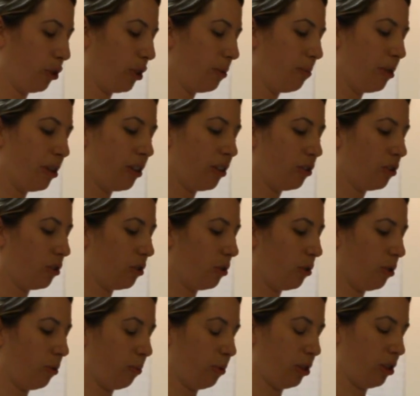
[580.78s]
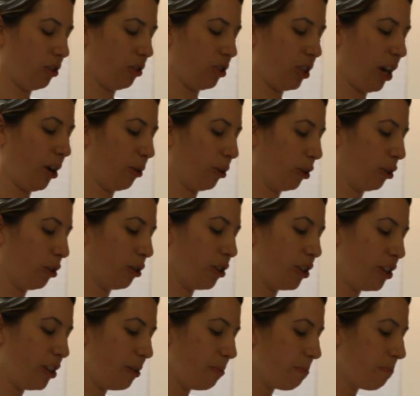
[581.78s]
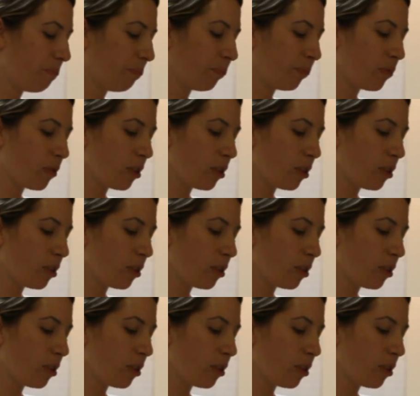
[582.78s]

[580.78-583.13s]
creaminess to it with the sour cream.